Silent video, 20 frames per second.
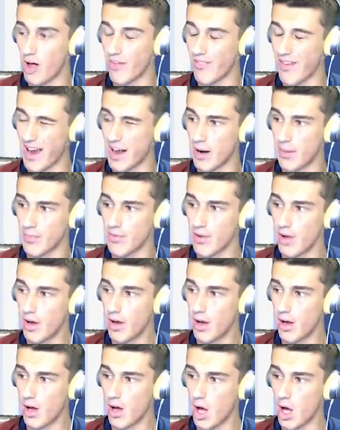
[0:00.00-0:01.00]
items,
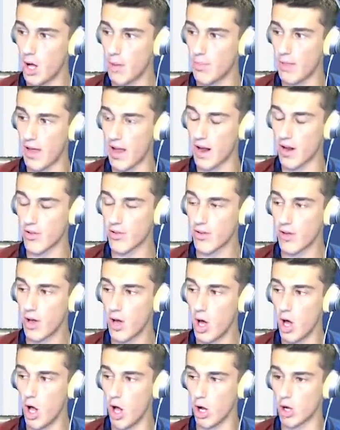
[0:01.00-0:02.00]
all players,
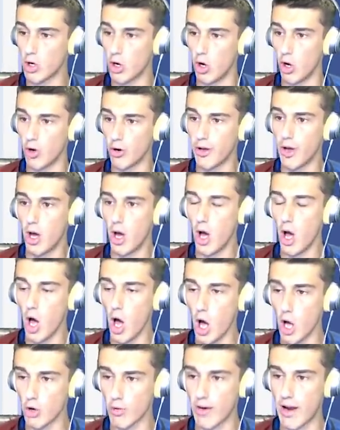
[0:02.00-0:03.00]
all gold,
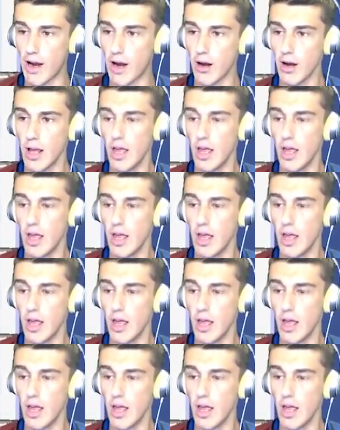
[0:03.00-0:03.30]
all rare.